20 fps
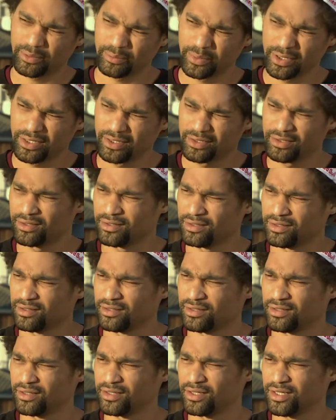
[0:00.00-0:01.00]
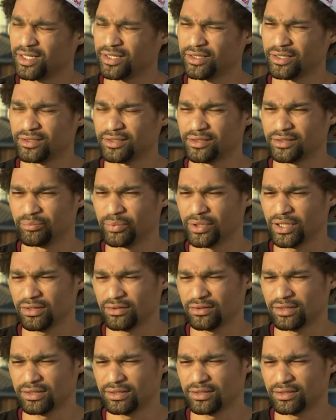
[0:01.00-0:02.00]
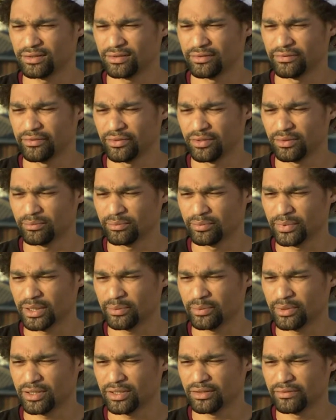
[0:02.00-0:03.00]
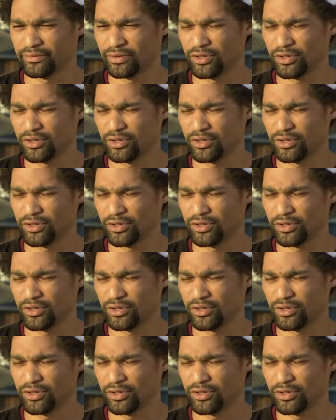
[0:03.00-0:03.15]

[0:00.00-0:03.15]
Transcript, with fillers: with me, and just be out and just film maybe a